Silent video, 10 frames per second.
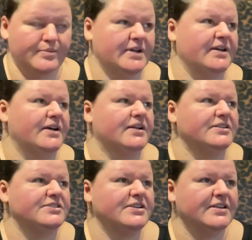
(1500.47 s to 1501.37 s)
but I'll,
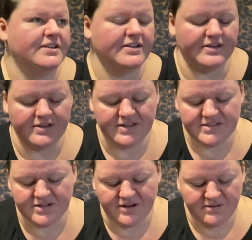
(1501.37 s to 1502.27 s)
it's
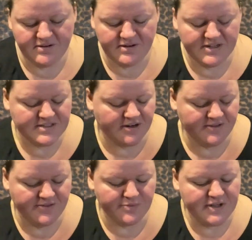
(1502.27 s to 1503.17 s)
not, it's hard
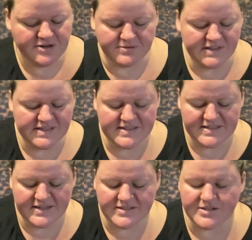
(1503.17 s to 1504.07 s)
for me to really
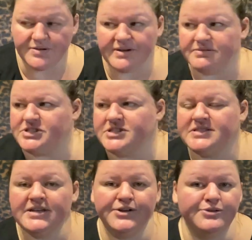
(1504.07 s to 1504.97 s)
say, so I would just
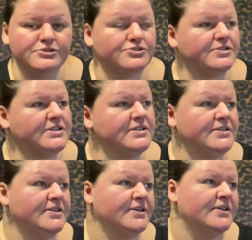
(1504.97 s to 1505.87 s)
say neutral.
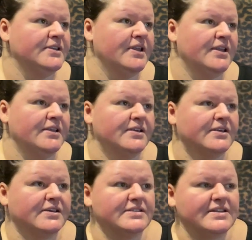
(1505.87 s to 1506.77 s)

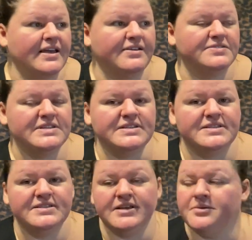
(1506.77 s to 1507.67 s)
Because I have seen
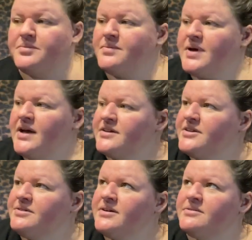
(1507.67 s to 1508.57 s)
some
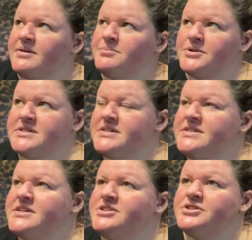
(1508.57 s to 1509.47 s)
accurate
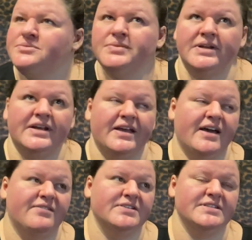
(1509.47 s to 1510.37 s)
representation, but I
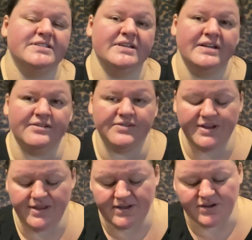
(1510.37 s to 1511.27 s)
haven't seen
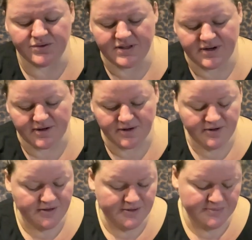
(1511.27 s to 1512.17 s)
everything out there
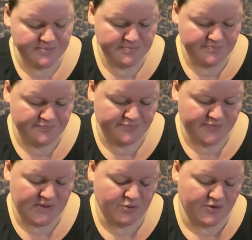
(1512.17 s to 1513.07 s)

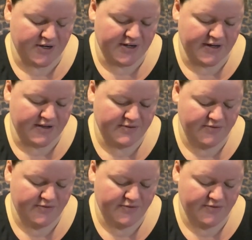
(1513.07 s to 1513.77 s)
or enough.